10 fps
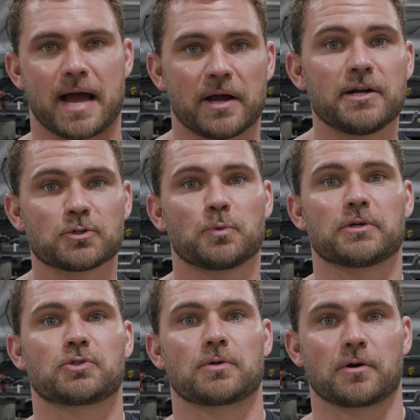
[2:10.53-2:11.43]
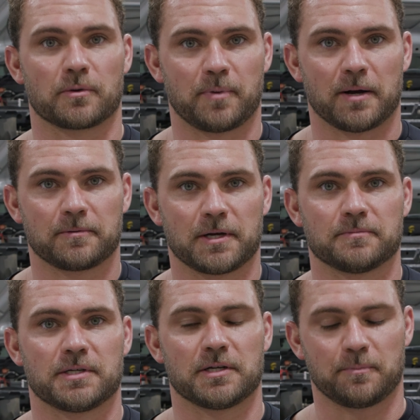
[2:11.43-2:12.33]
Now here's where a Stroker pump
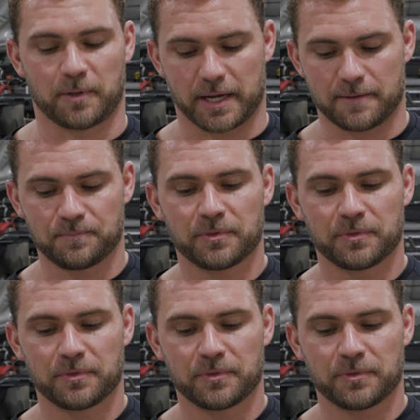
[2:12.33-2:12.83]
comes into play.